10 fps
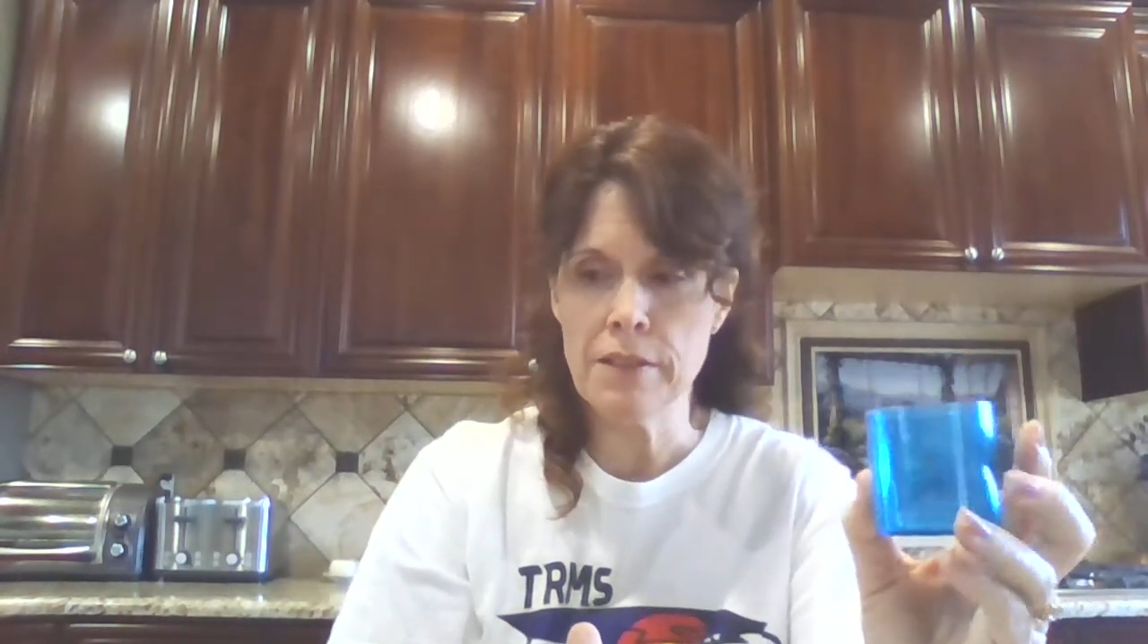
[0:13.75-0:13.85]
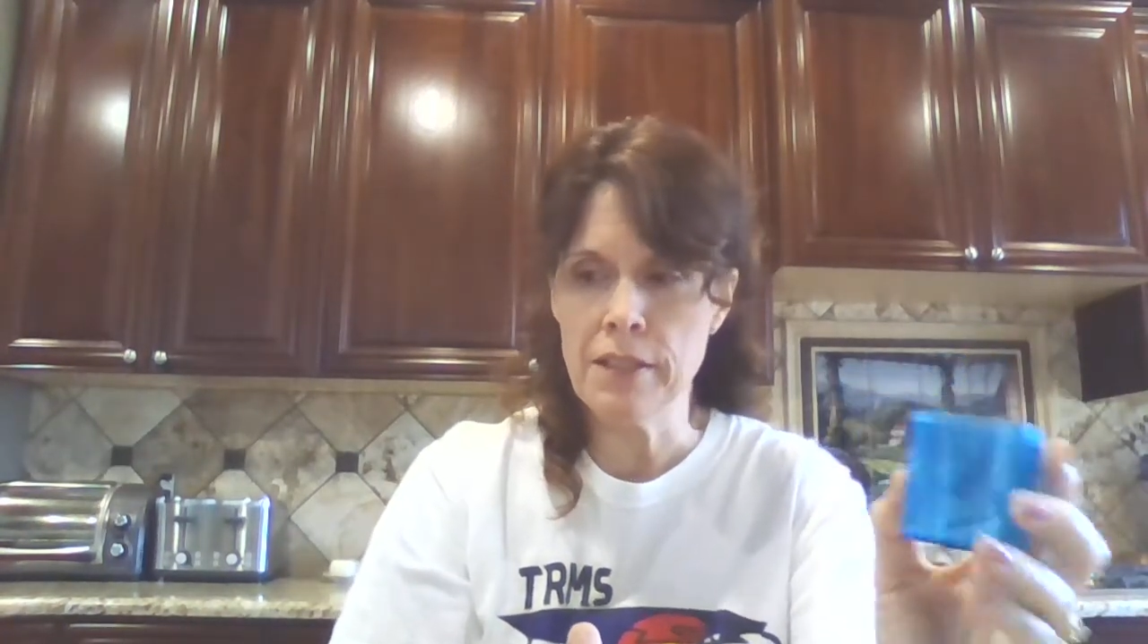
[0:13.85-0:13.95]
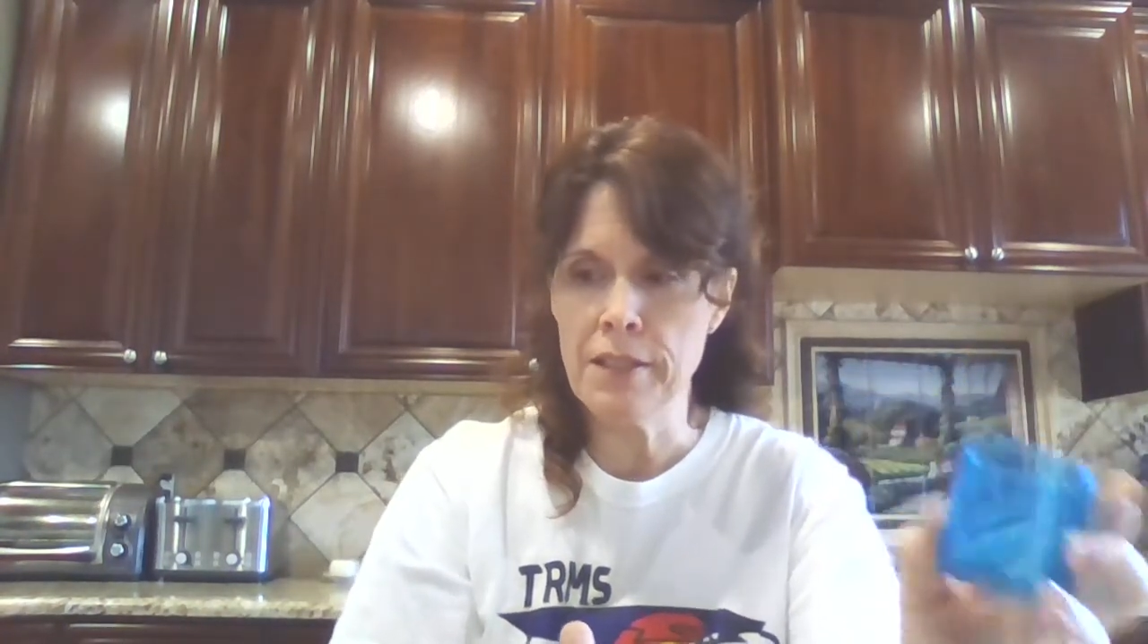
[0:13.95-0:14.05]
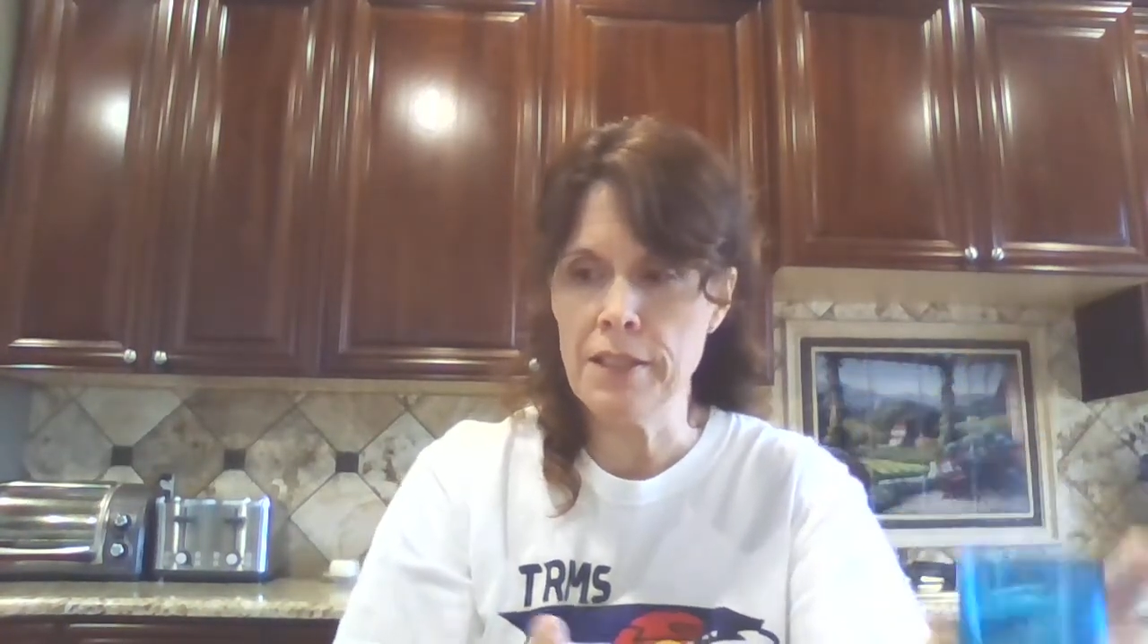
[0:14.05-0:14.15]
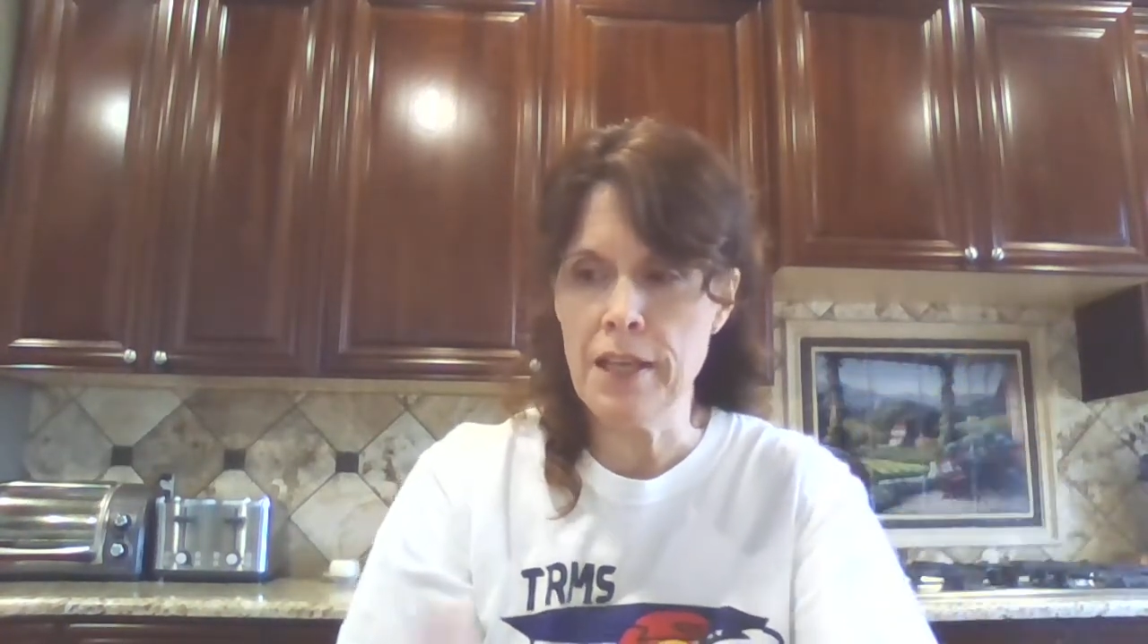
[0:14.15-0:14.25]

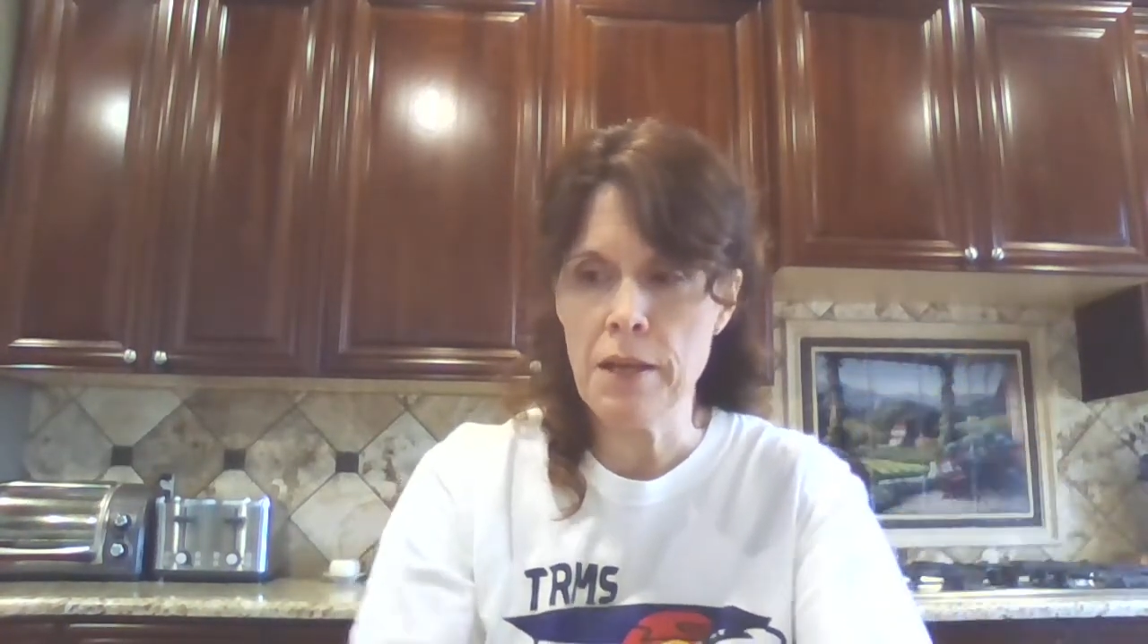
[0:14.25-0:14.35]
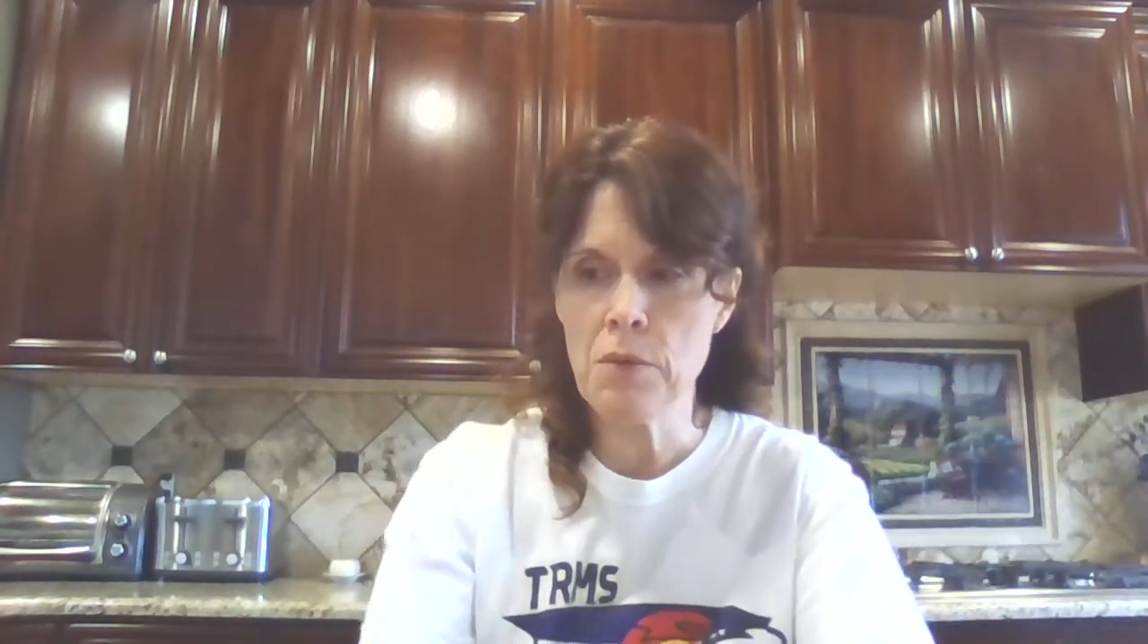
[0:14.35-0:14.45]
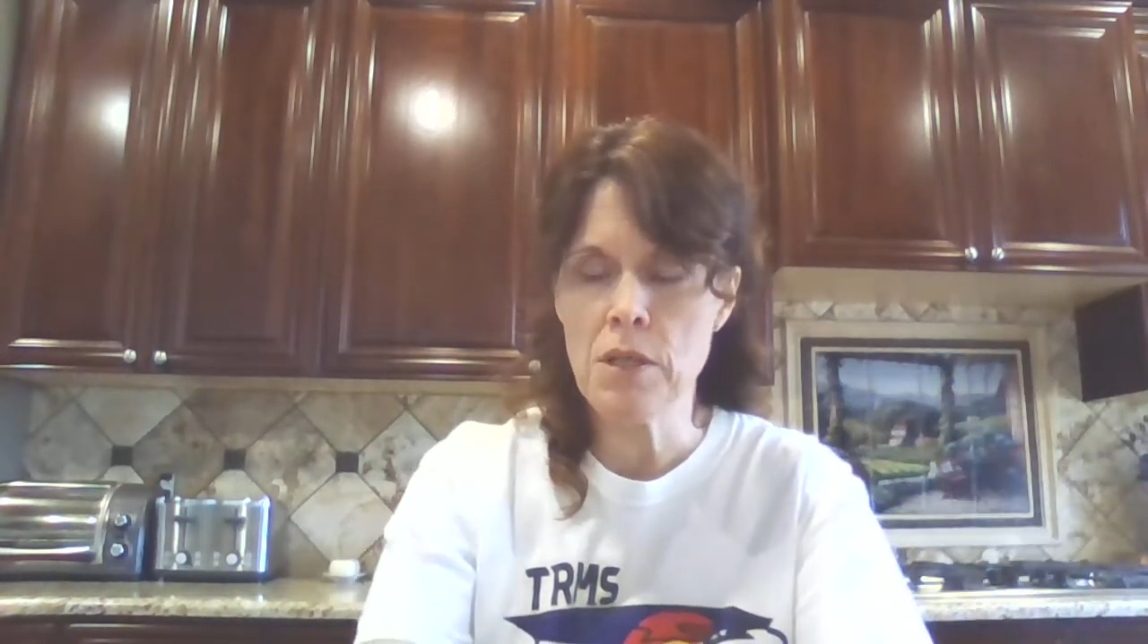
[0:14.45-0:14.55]
today we're